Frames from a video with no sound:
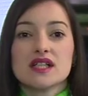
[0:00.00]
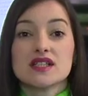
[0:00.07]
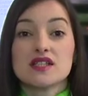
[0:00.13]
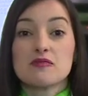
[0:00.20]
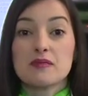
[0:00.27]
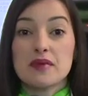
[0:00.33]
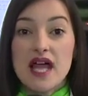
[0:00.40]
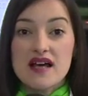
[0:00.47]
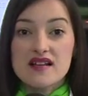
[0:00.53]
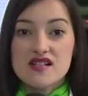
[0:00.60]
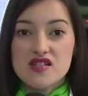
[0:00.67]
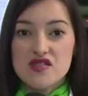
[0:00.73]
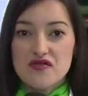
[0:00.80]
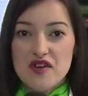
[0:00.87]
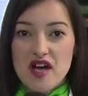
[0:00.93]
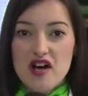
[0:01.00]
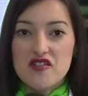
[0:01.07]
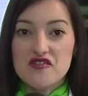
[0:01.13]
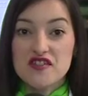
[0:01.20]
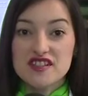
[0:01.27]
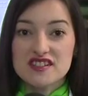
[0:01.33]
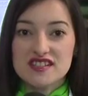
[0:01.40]
The plus of
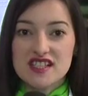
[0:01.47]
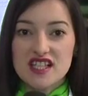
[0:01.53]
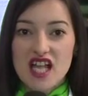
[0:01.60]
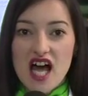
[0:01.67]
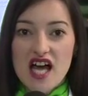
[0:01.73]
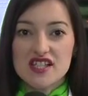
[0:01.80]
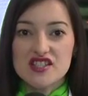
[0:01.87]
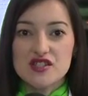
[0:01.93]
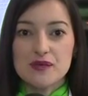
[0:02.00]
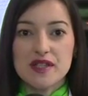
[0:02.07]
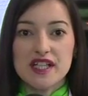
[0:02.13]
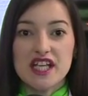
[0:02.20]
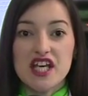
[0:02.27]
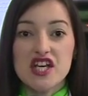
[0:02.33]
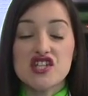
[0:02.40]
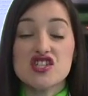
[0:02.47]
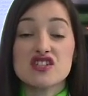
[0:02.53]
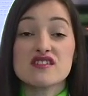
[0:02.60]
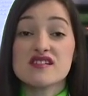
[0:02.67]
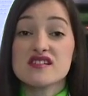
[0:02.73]
our field client application